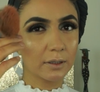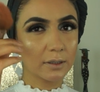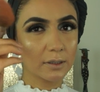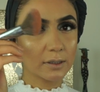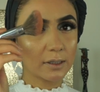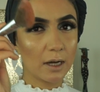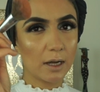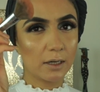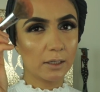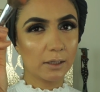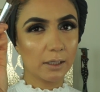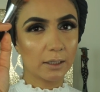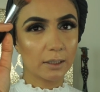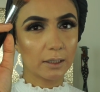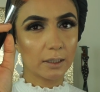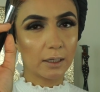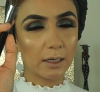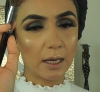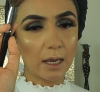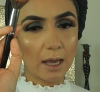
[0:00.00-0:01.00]
It's kind of
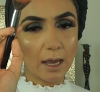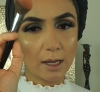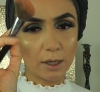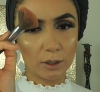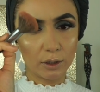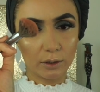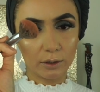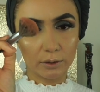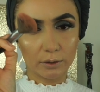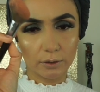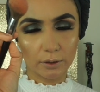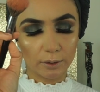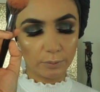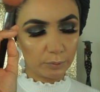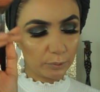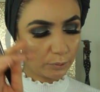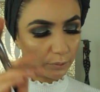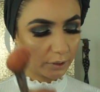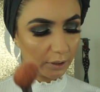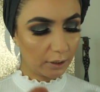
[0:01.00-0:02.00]
like an angled
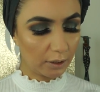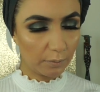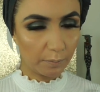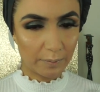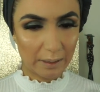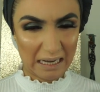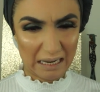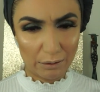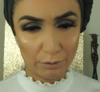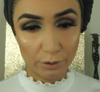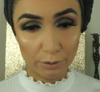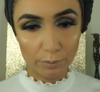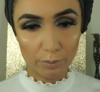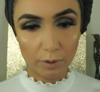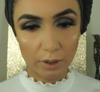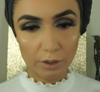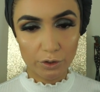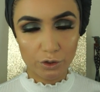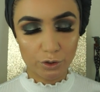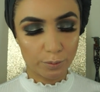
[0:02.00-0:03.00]
kabuki powder
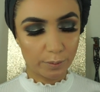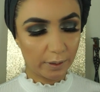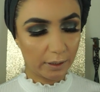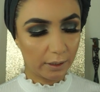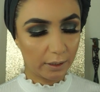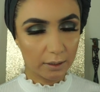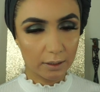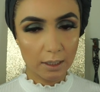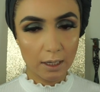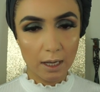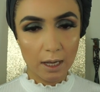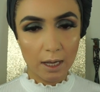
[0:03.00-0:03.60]
brush, but